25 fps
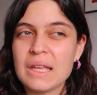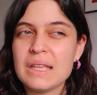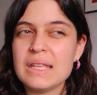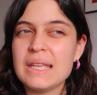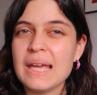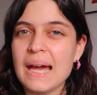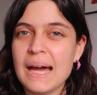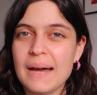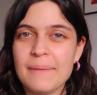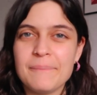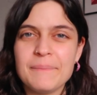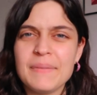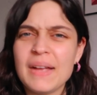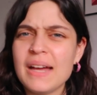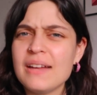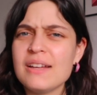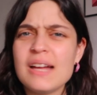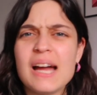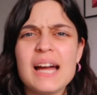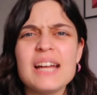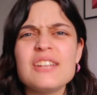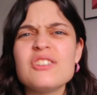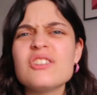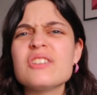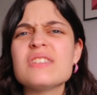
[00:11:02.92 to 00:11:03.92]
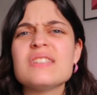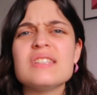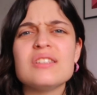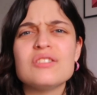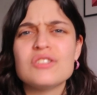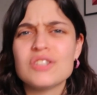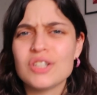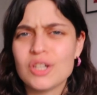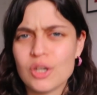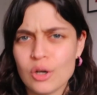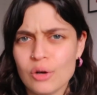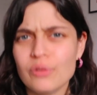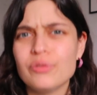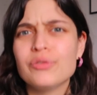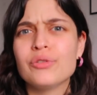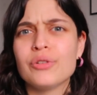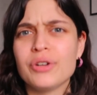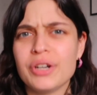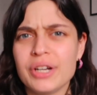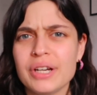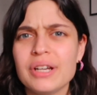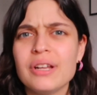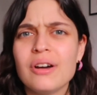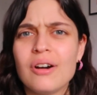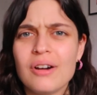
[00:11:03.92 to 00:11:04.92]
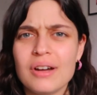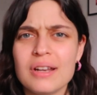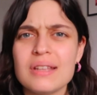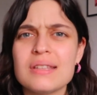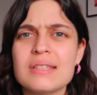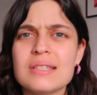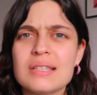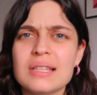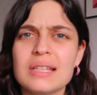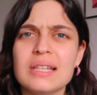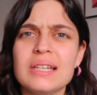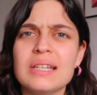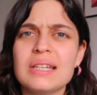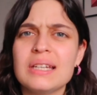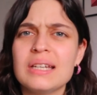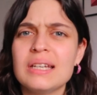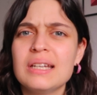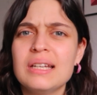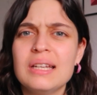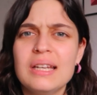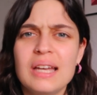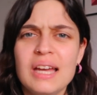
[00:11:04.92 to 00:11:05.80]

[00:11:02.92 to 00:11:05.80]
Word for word: yeah, I, I just need to go for it, honestly,